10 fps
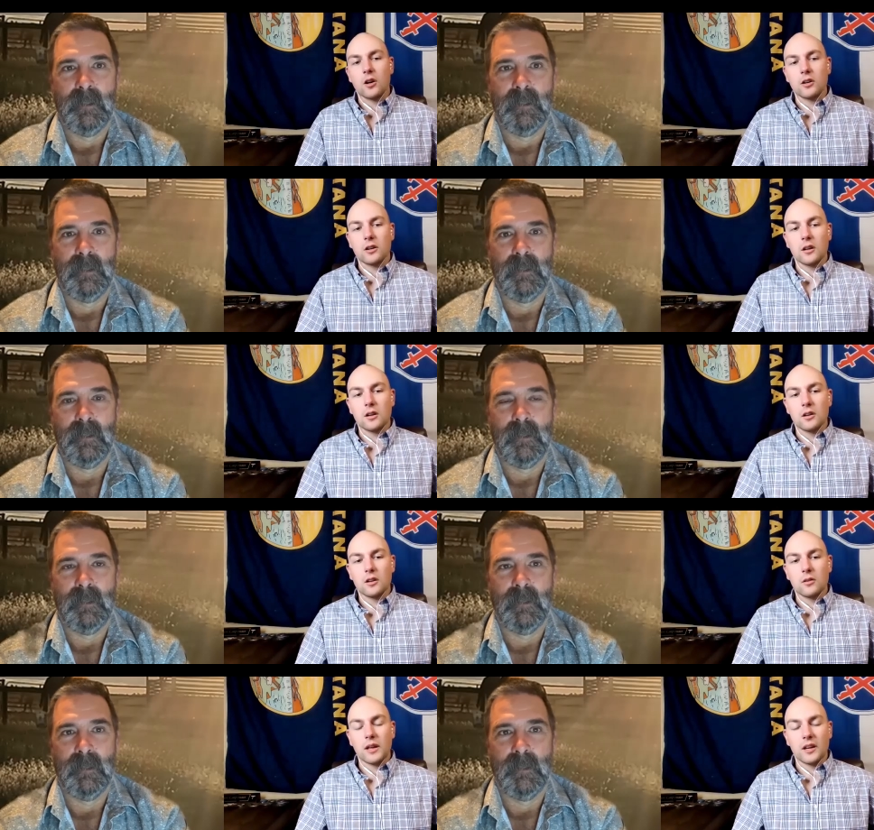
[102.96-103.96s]
Speaker 1: are,
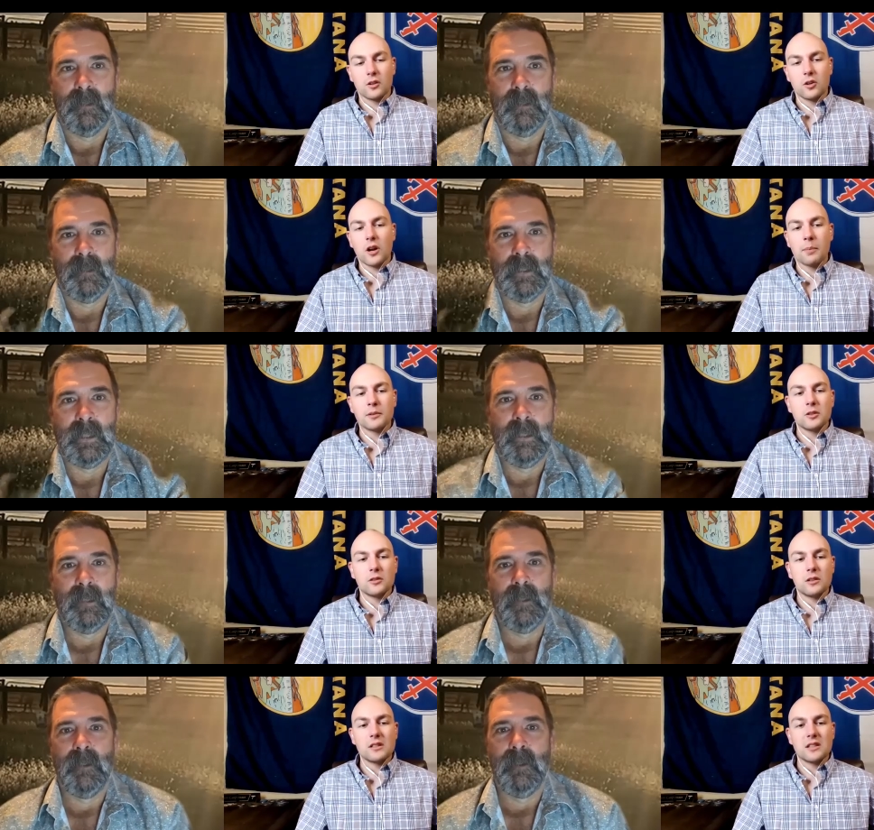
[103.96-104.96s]
like good
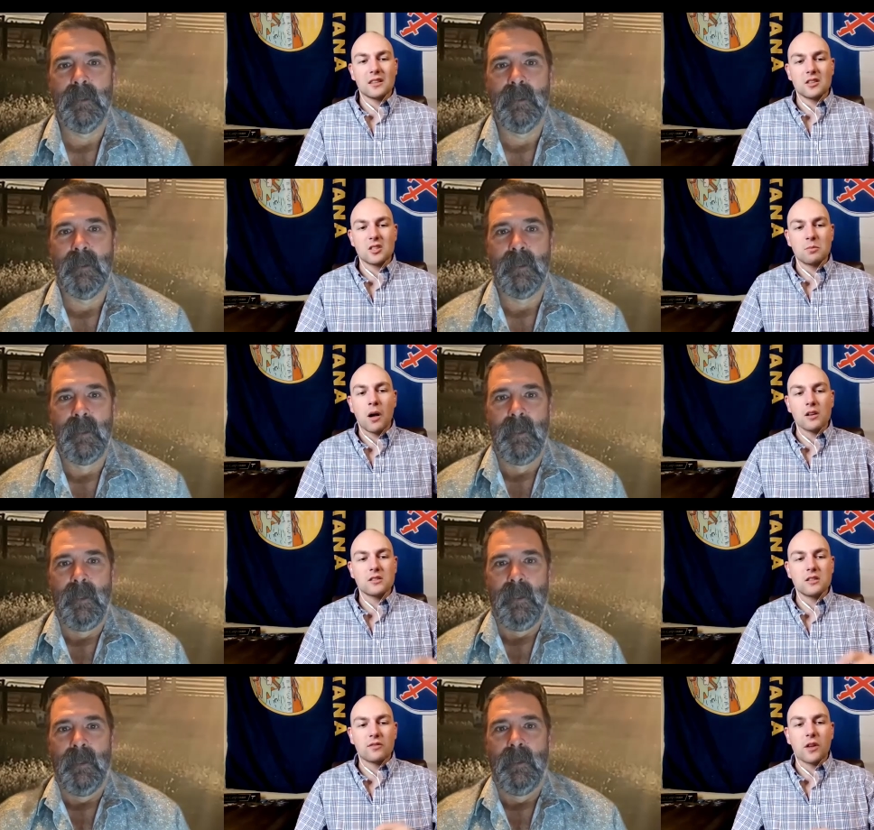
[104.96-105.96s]
opportunities to get the
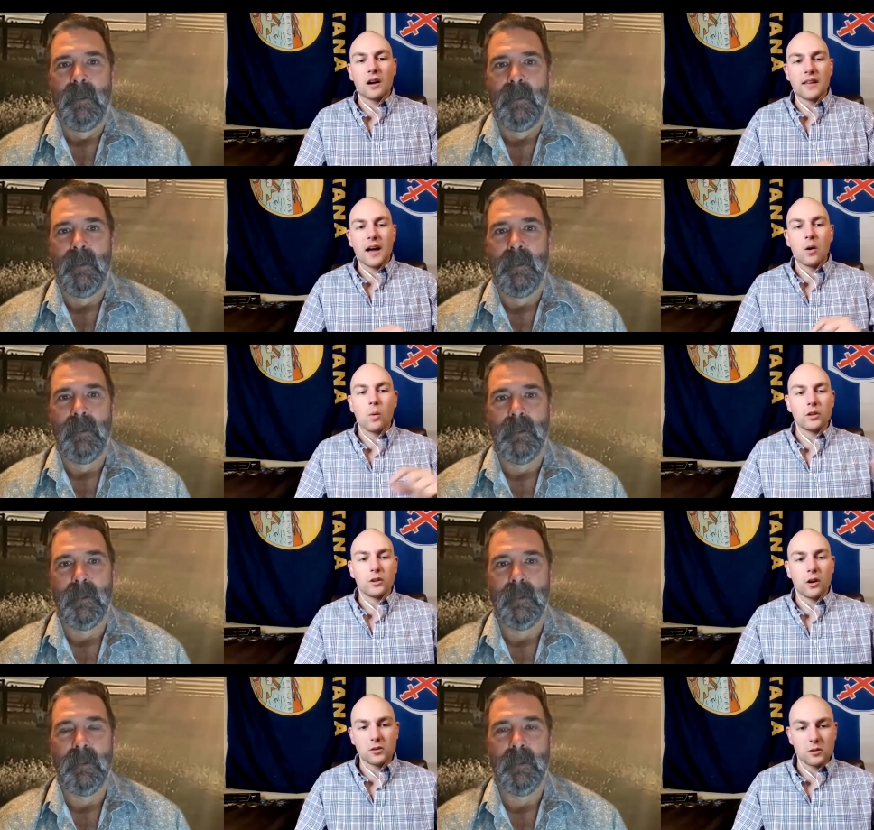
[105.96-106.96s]
small stuff knocked out
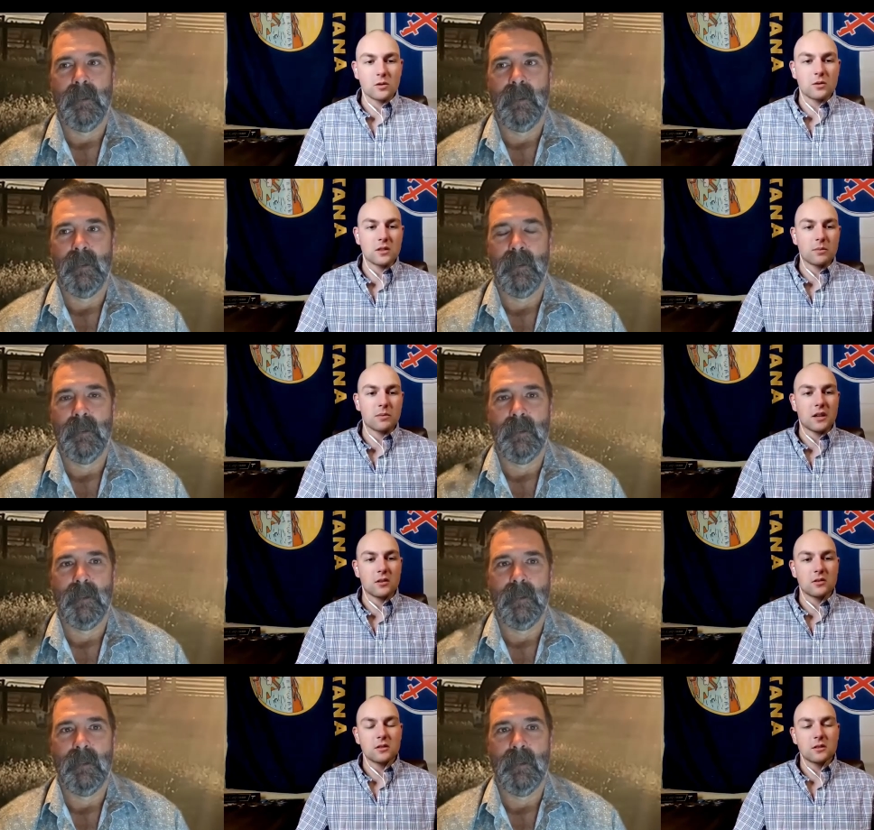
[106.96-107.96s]
while you're also doing something
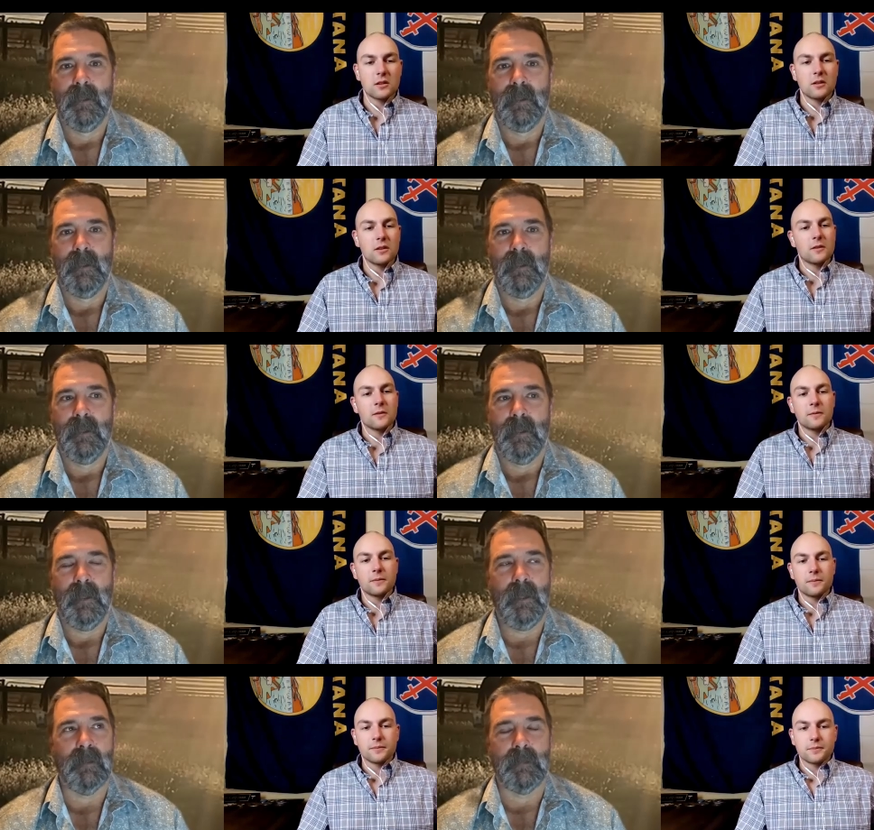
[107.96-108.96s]
else?
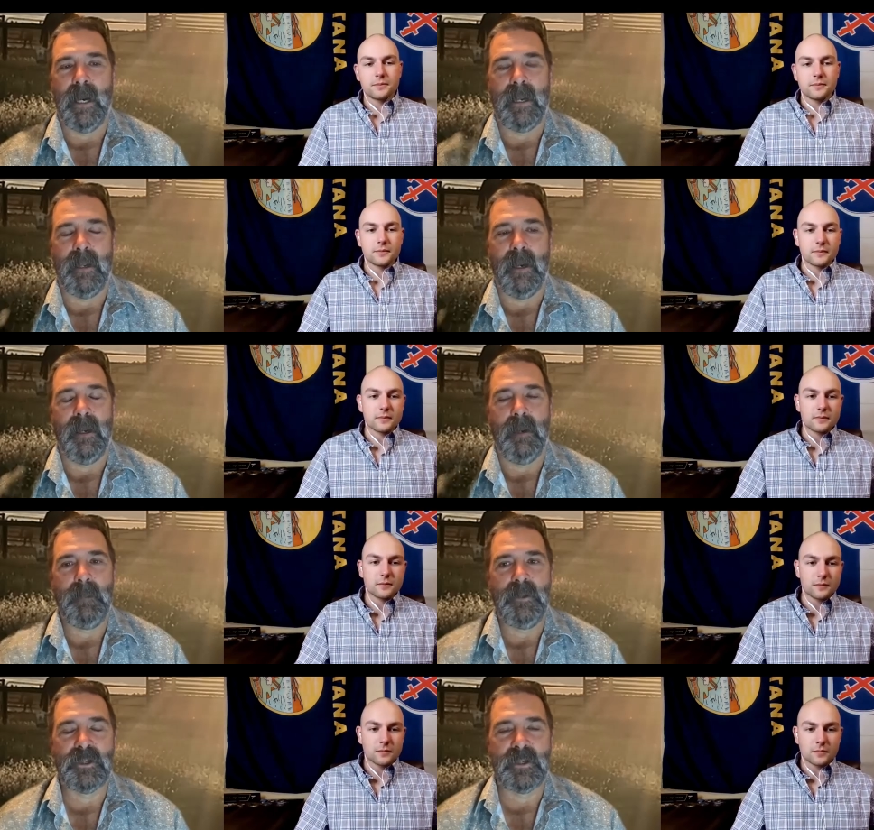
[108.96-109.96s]
Speaker 2: Oh God! I, I,
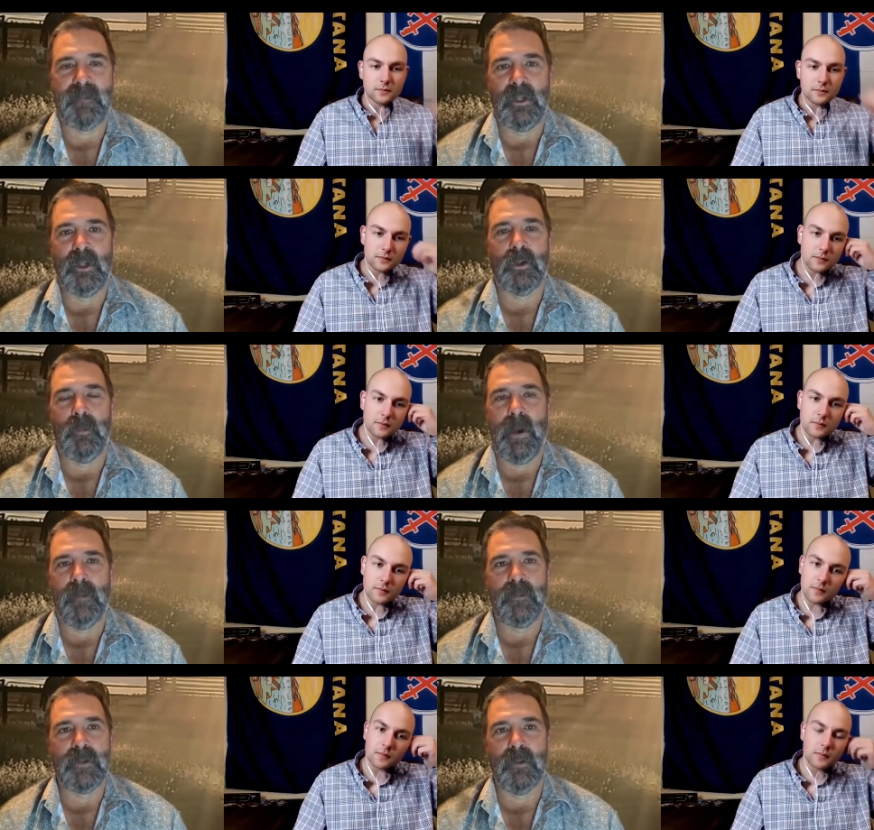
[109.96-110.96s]
mean, you just have to look around.
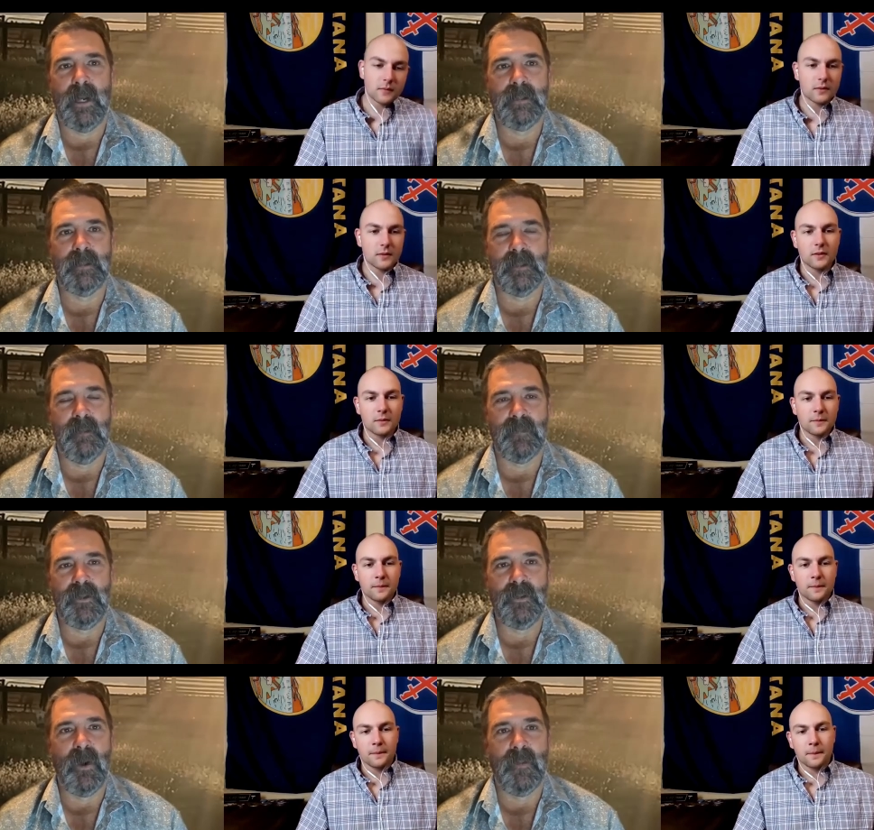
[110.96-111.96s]
There's all kinds of stuff to
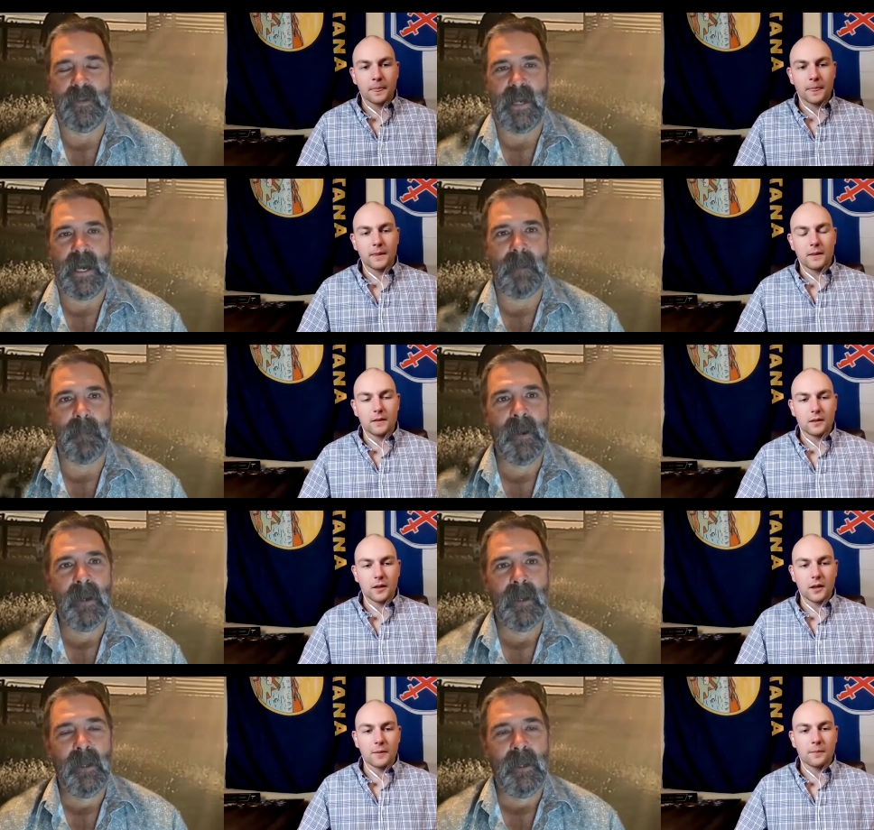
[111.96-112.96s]
do all the time.
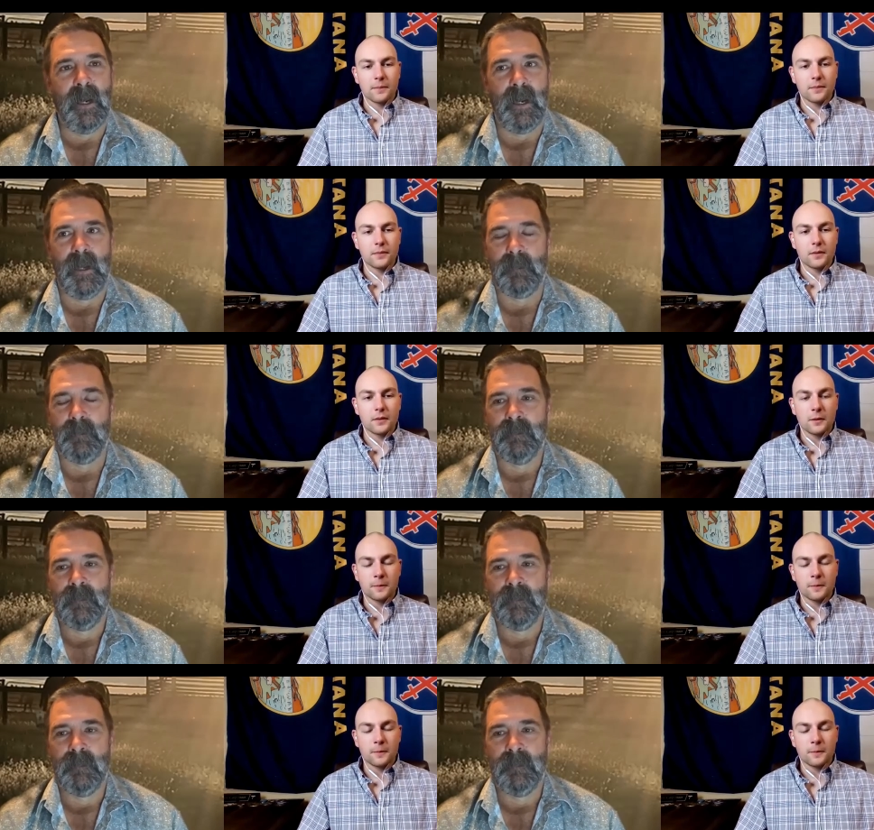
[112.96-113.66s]
Yeah. Um,